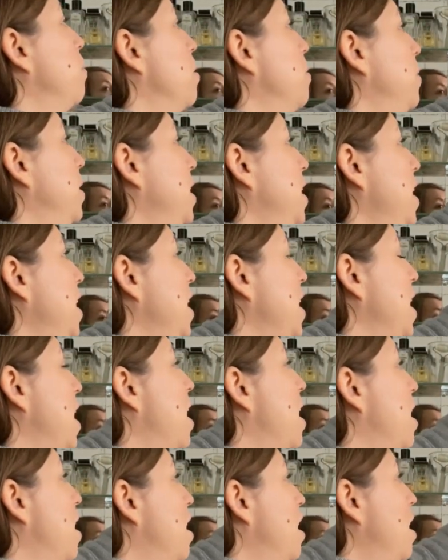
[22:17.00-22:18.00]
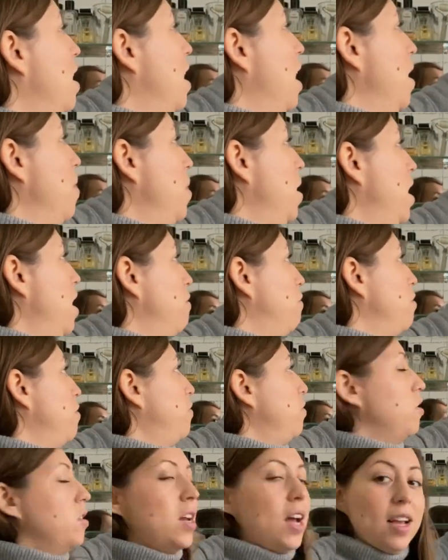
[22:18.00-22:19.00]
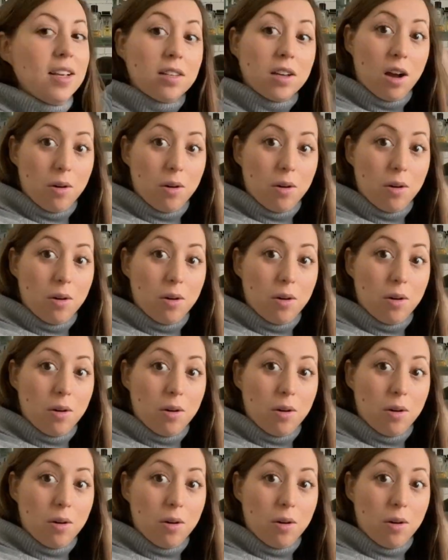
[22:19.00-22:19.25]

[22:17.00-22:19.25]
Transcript: them in here and then every few days